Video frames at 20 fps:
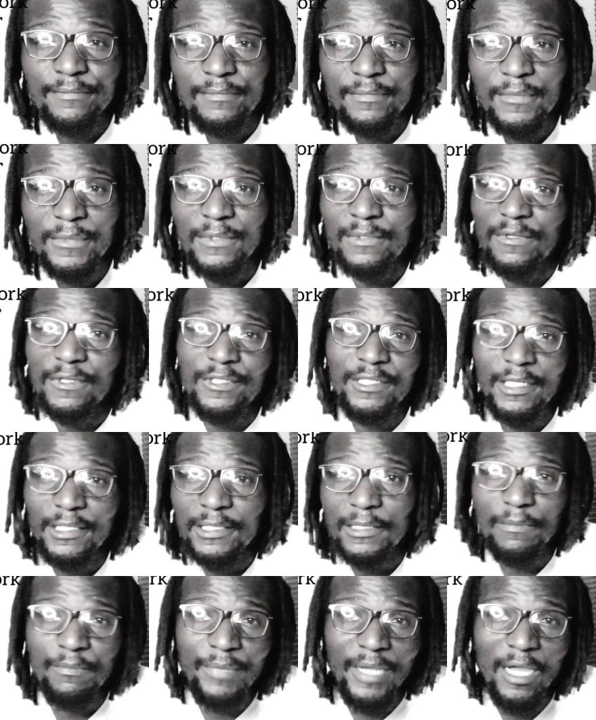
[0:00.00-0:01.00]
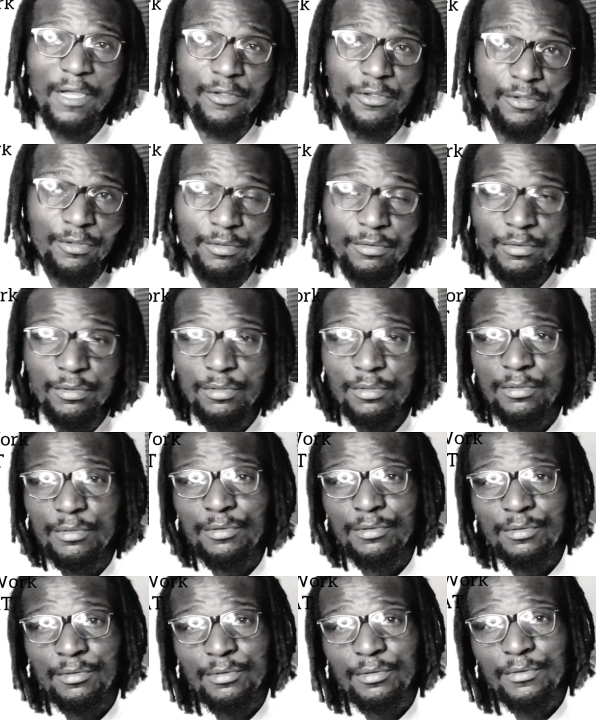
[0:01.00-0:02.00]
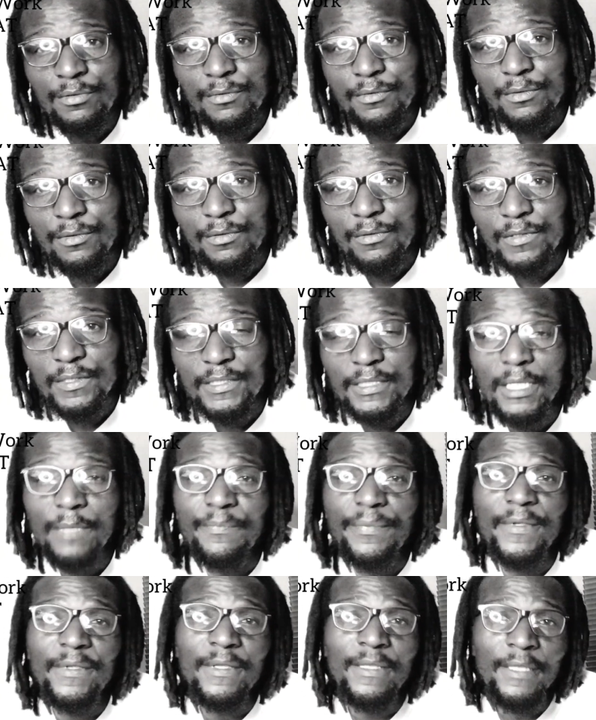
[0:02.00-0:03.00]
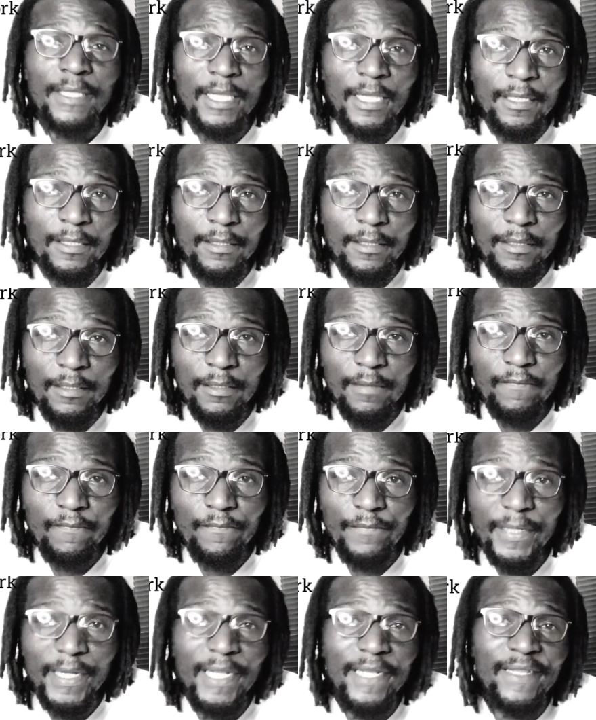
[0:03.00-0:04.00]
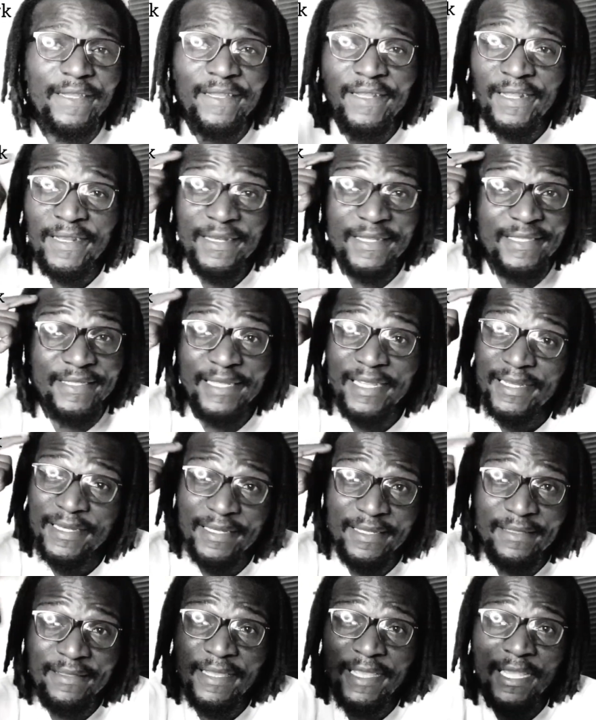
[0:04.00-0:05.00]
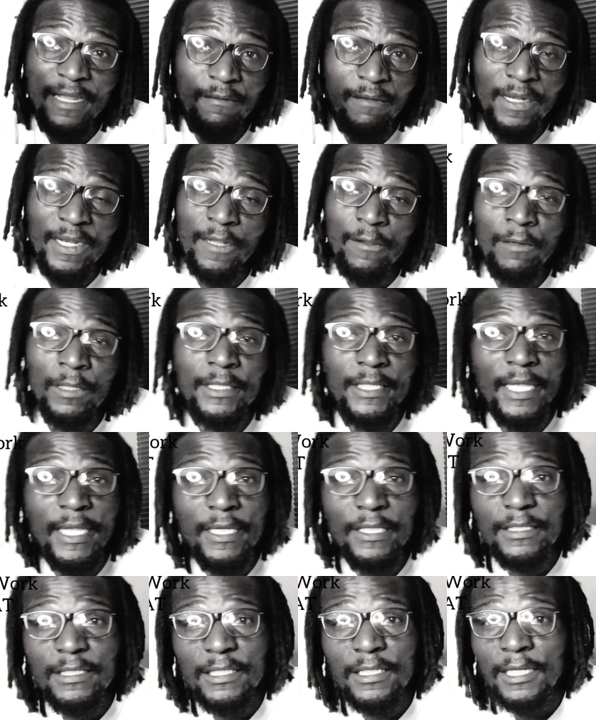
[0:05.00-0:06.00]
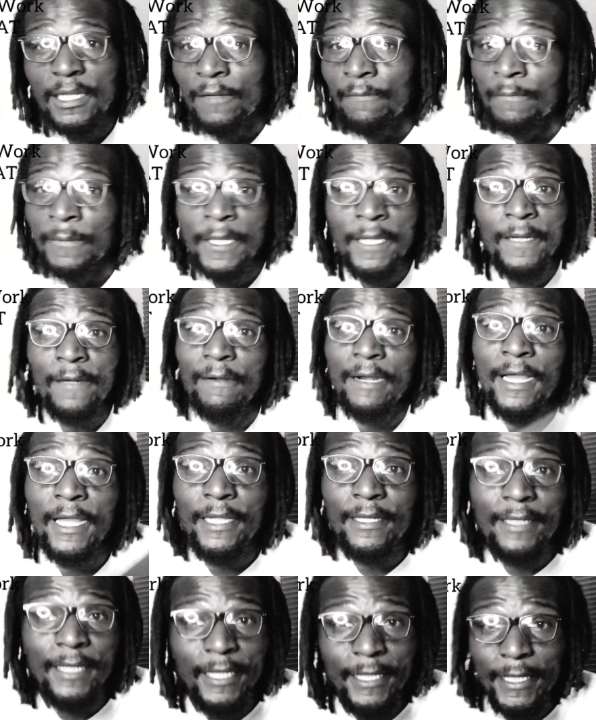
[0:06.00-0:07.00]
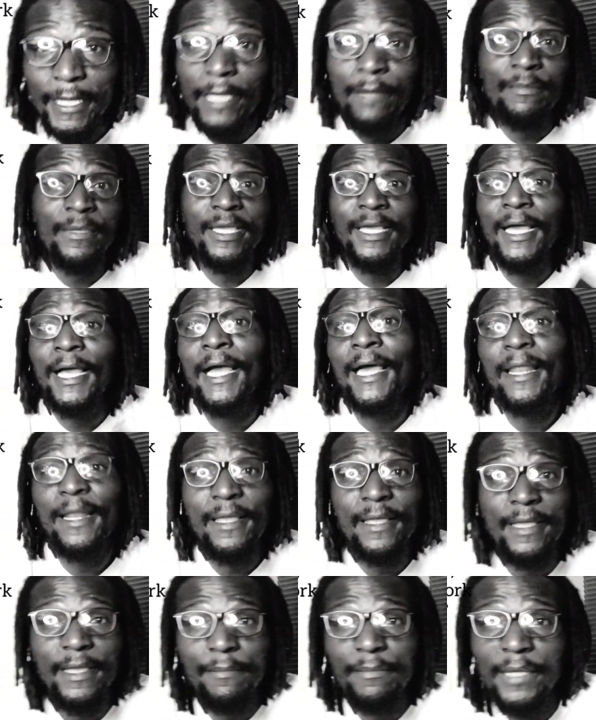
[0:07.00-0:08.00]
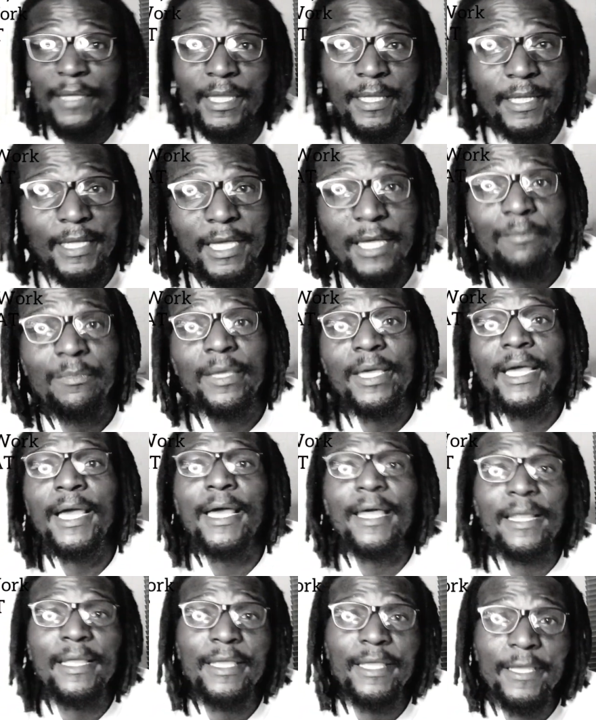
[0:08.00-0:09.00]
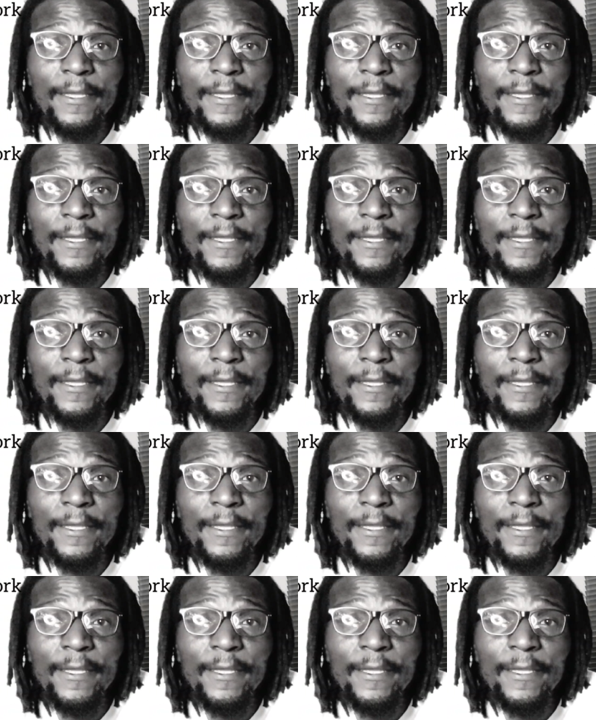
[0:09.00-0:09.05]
it's not just about you. It's deeper than that. But I didn't understand it then when I was 18. I'm like crying, like, get me out of here, man. Get me out of here.